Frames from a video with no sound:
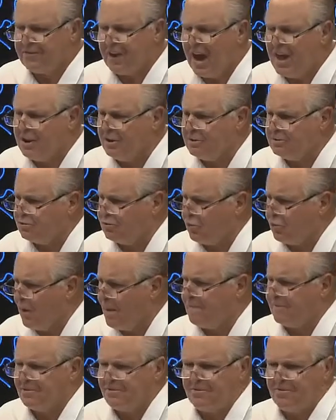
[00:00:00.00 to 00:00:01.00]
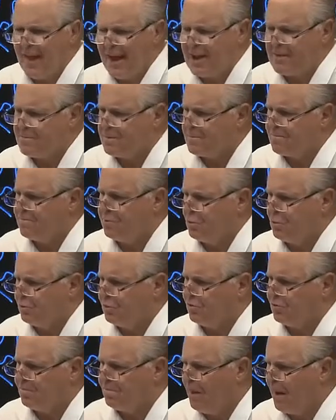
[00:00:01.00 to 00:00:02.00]
If Donald Trump is Vladimir
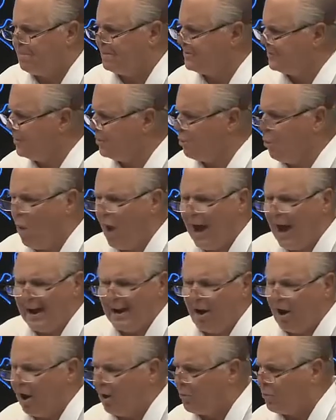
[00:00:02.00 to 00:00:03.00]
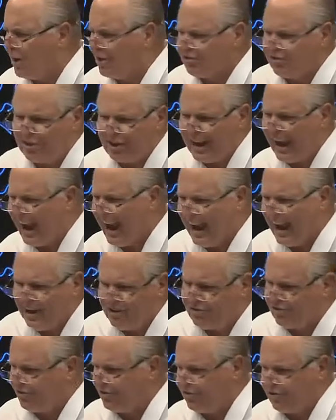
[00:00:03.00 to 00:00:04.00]
Putin's puppet, then why are Russian
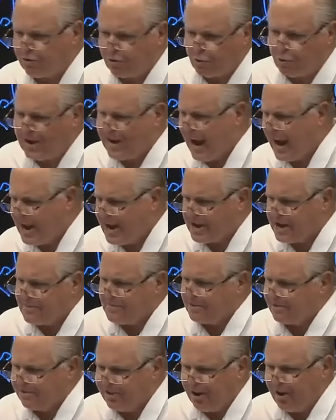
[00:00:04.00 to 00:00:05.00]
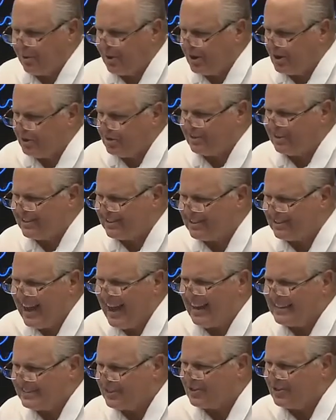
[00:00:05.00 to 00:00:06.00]
agents creating material
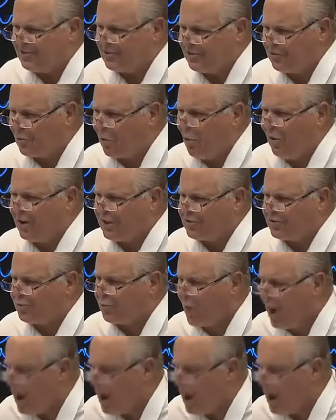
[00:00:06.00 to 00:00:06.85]
designed to destroy